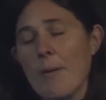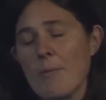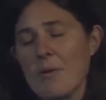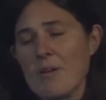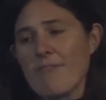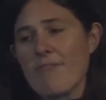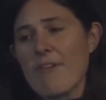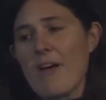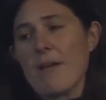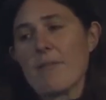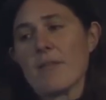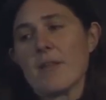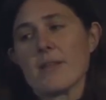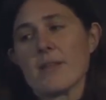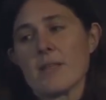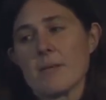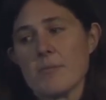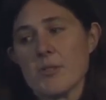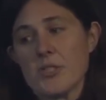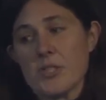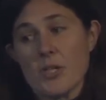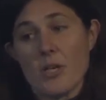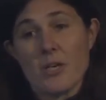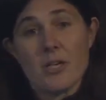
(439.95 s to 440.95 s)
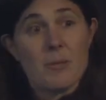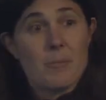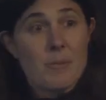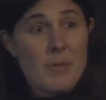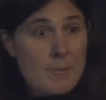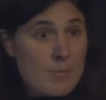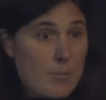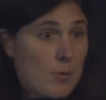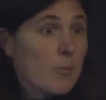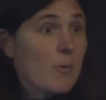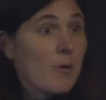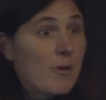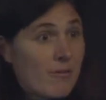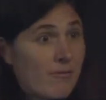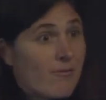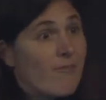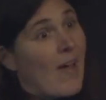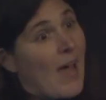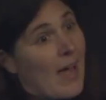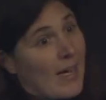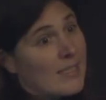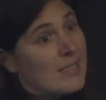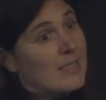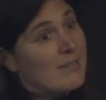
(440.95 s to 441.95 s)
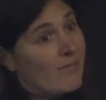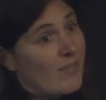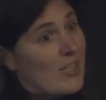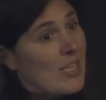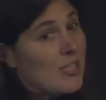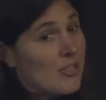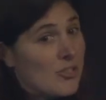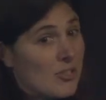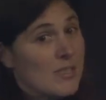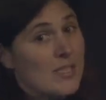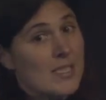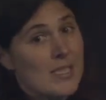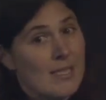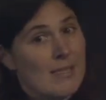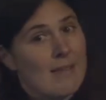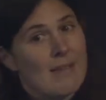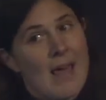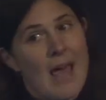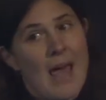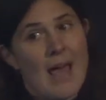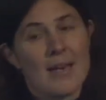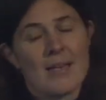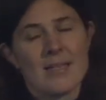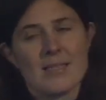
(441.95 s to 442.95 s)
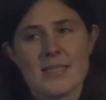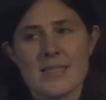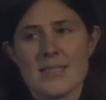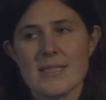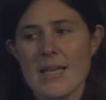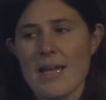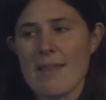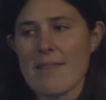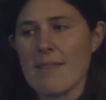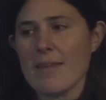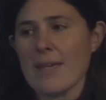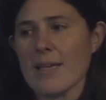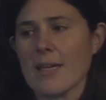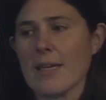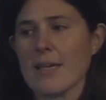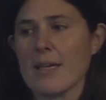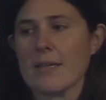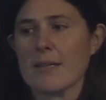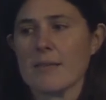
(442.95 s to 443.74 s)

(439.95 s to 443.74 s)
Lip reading: we found that the majority of people were in fact interested in that. It's, I think,